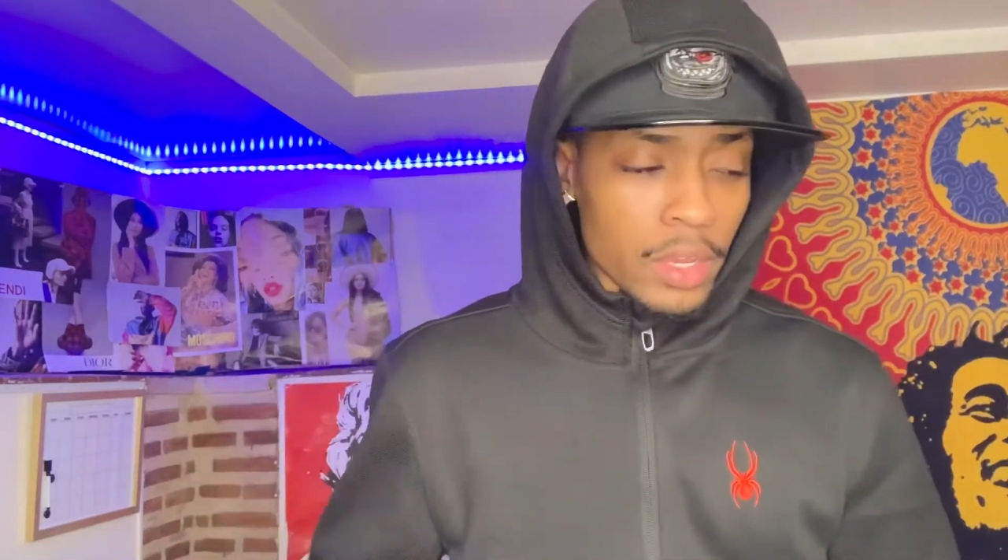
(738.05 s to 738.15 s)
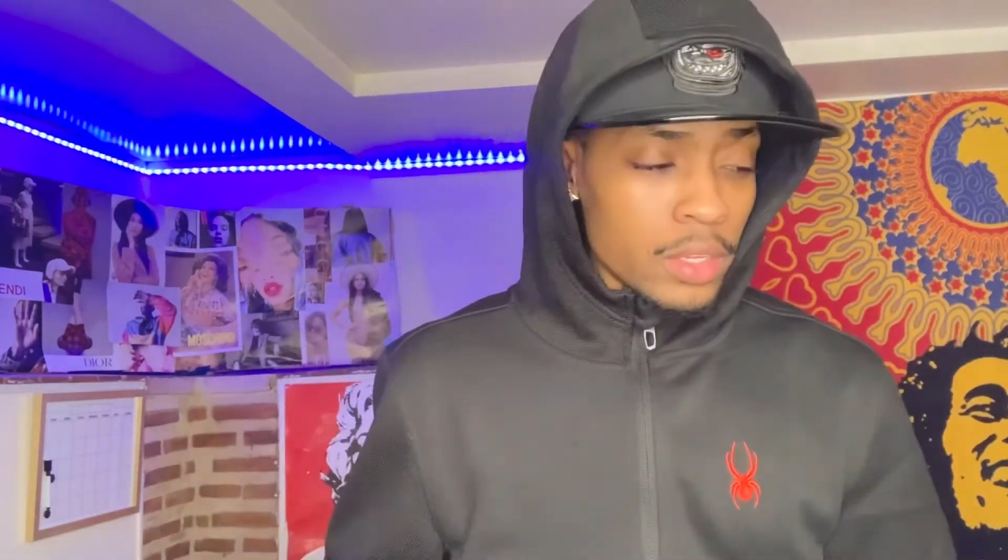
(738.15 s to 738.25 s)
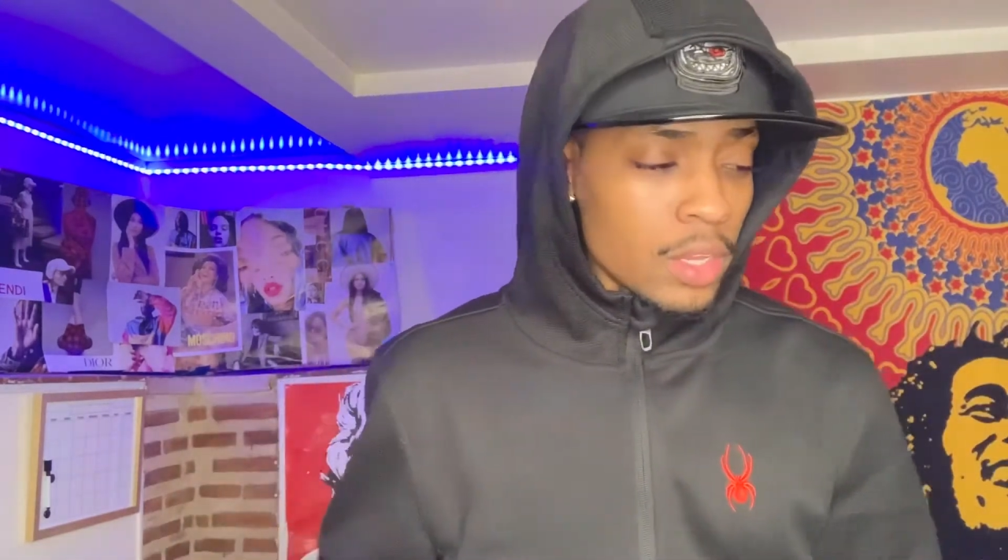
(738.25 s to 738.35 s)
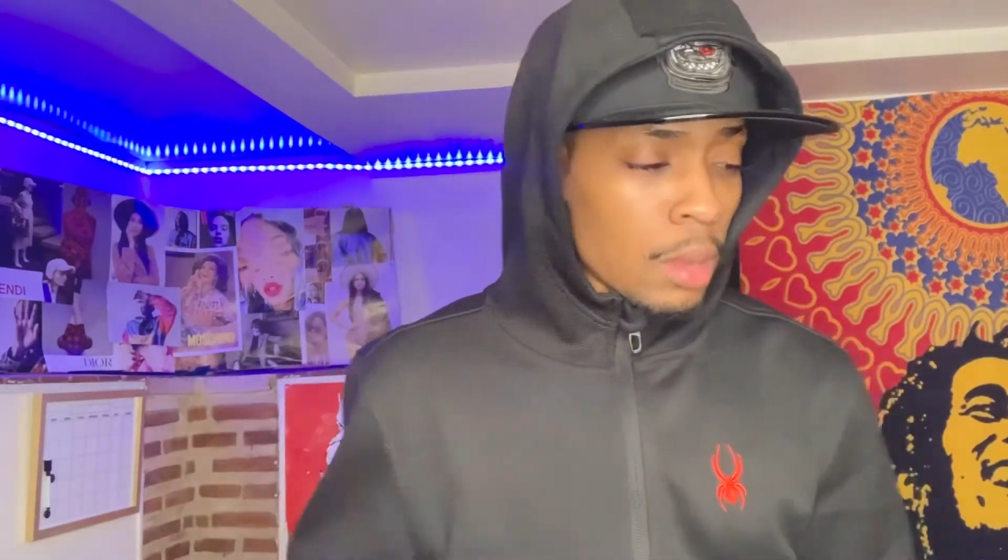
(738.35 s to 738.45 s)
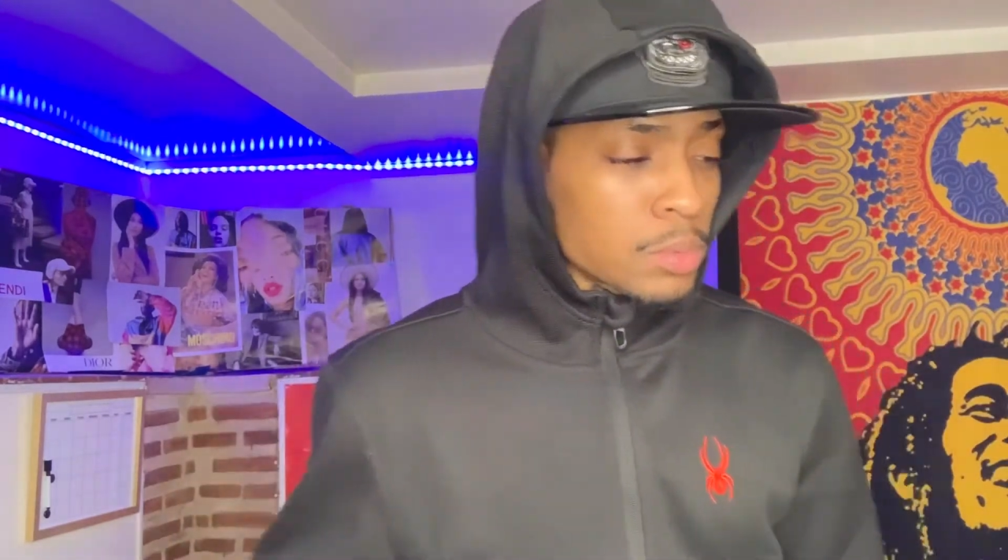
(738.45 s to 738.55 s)

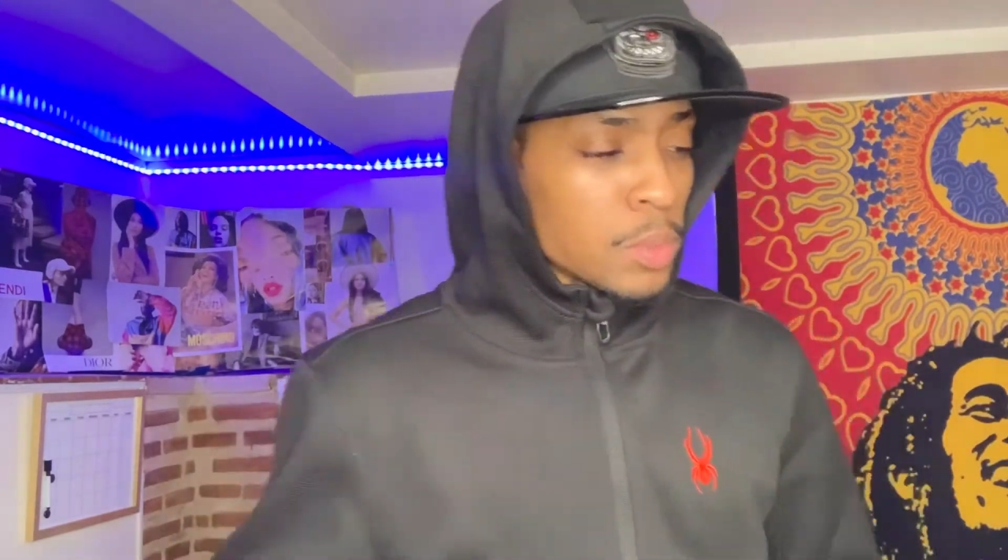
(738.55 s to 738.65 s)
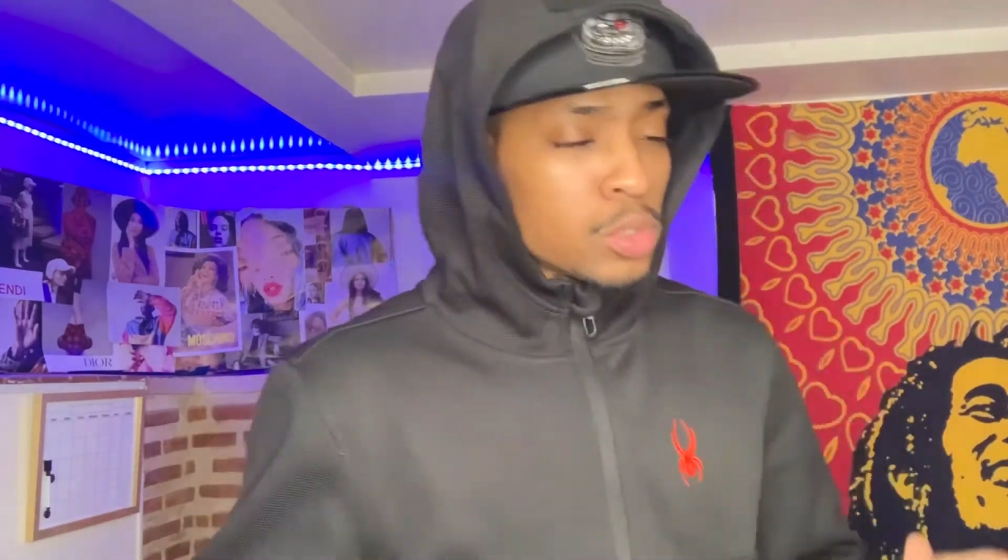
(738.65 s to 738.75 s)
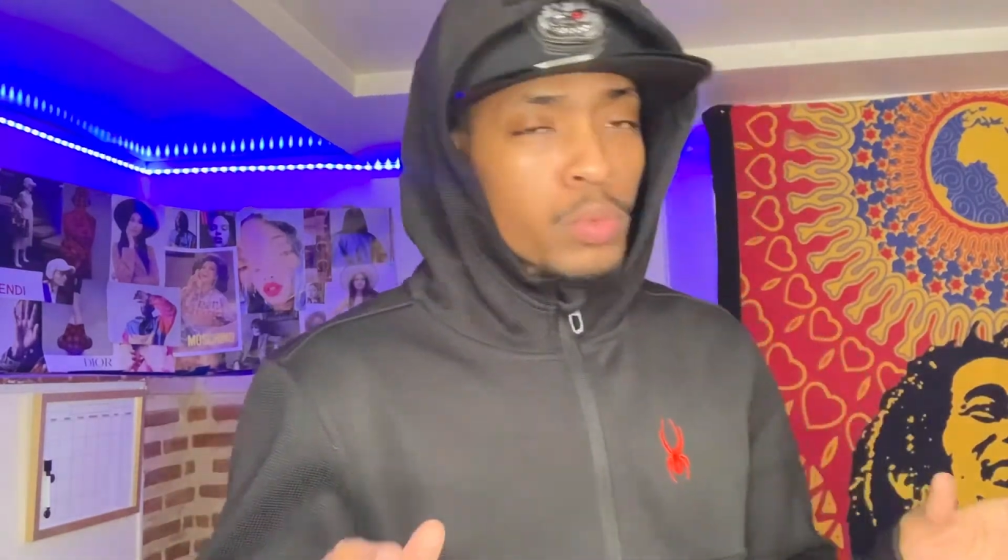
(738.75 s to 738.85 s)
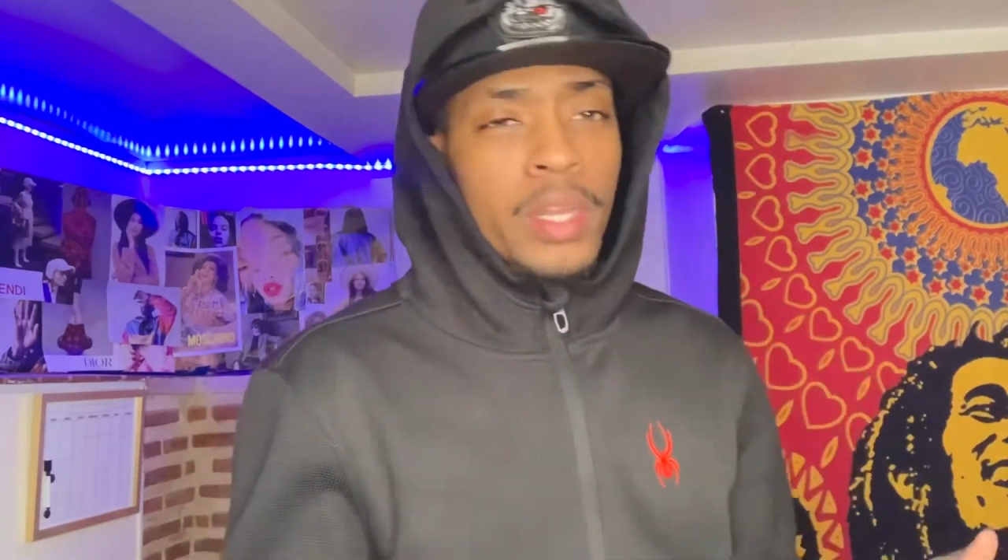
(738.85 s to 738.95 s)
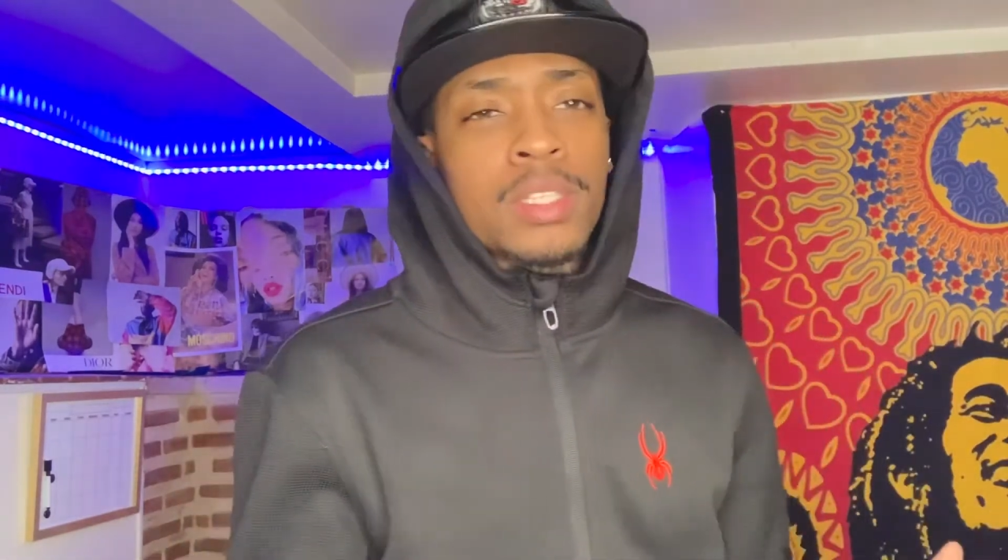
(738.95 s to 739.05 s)
I'm supposed to
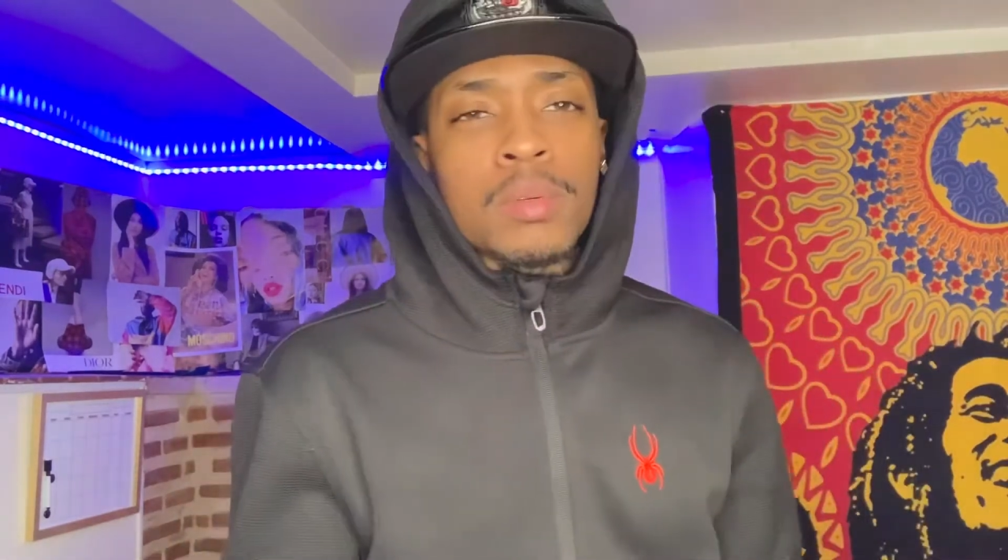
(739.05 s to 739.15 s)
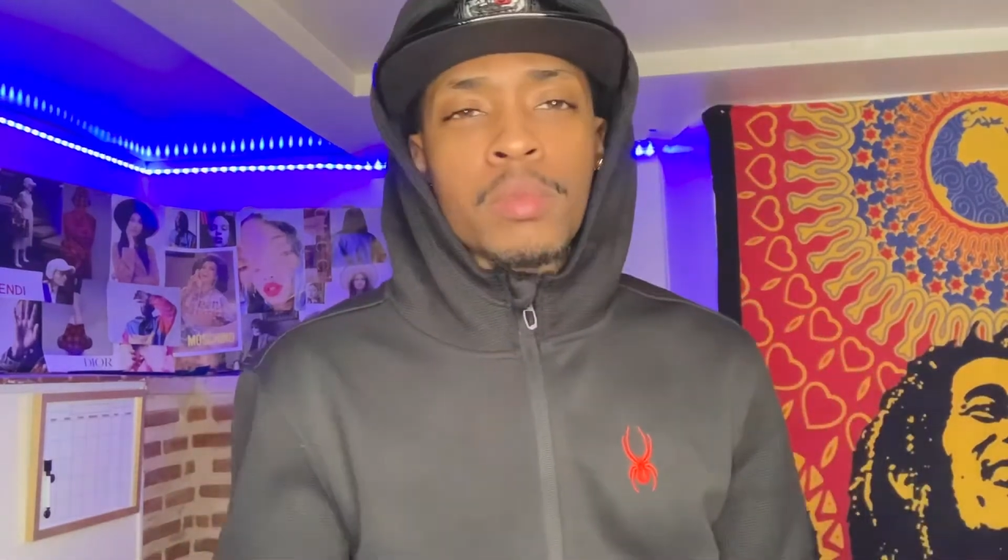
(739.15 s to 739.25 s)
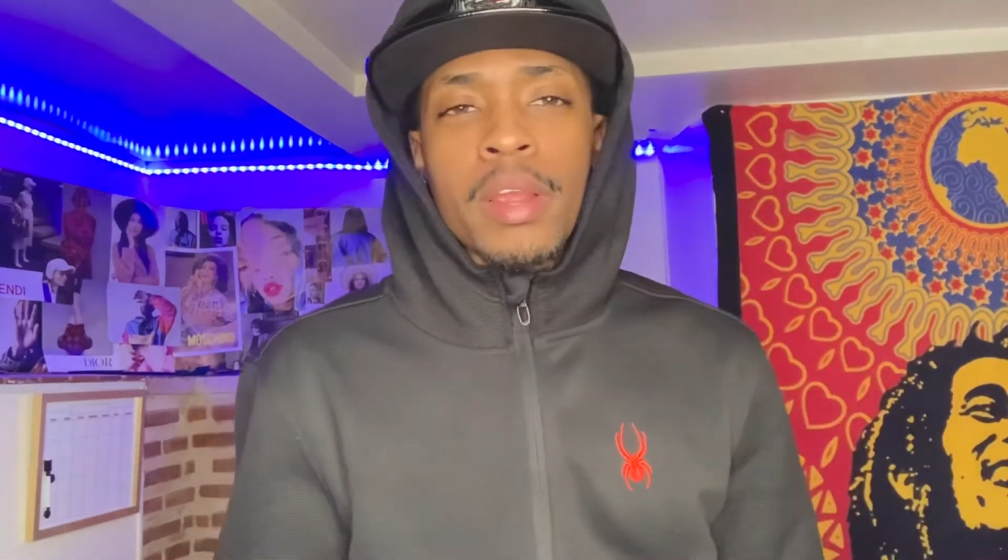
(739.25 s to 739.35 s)
rate them, right,